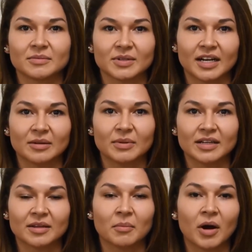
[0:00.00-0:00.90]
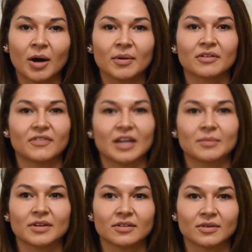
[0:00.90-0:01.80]
kind of being the mom of the
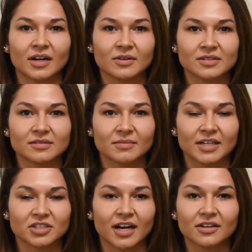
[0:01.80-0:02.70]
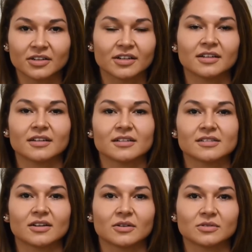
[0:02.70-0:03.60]
family throughout my childhood. And
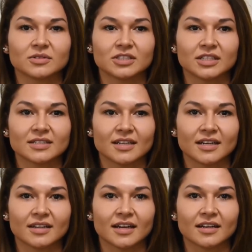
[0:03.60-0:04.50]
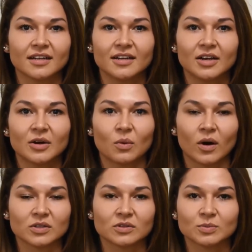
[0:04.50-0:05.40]
so she decided that
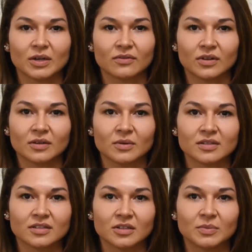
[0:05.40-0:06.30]
walks respectfully was good,